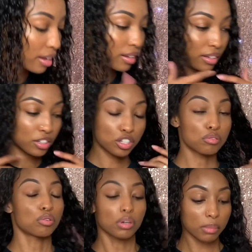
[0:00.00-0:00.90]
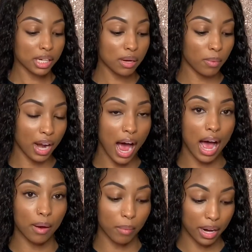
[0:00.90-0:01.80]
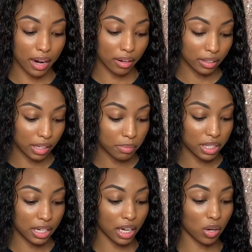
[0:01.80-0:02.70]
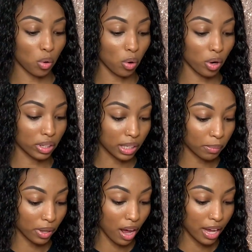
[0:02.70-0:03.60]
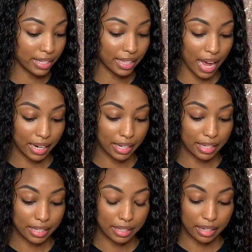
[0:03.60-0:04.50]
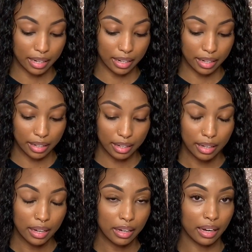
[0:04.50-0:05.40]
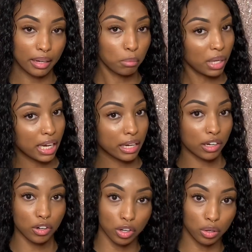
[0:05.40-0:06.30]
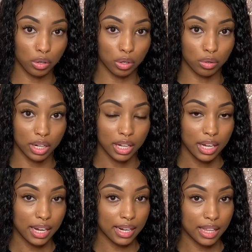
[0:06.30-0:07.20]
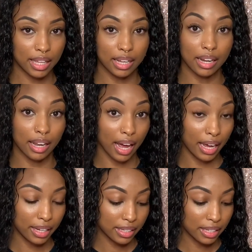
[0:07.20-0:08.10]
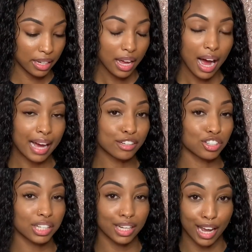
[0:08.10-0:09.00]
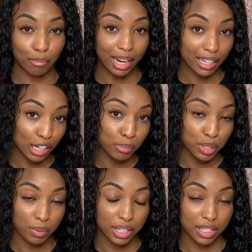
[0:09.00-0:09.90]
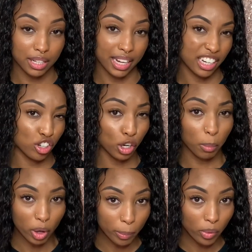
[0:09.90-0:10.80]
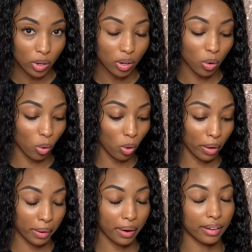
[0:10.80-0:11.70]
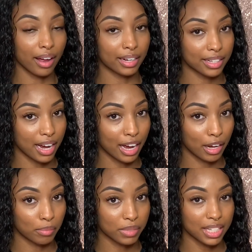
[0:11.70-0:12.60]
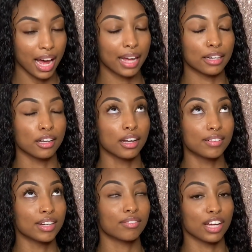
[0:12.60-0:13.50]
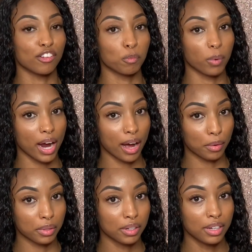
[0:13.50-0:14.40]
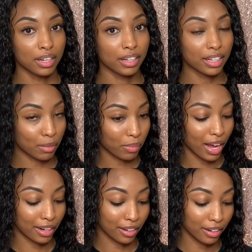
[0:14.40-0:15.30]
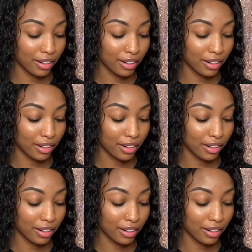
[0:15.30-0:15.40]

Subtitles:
So normally when I wear lipstick or lip gloss that is like pink, nude, anything light, I usually line my lips with like a dark purple, or a lot of times I love brown lip liner.